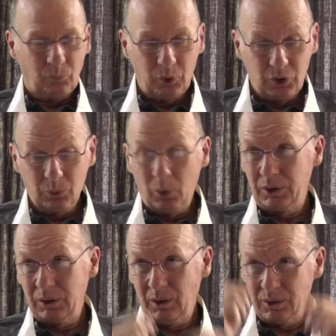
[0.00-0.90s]
Which is
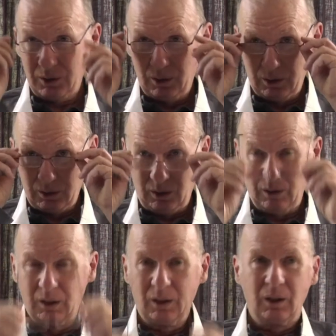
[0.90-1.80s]
what he does, that
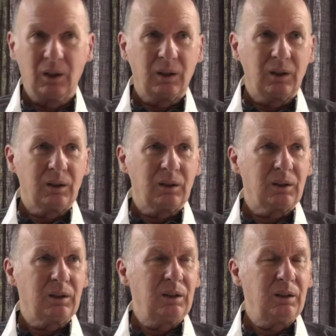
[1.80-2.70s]
uh,
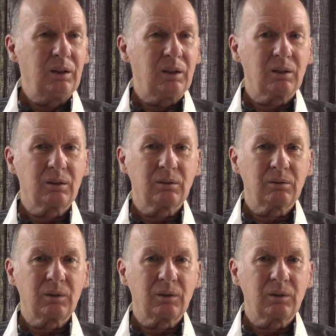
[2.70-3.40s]
he uh,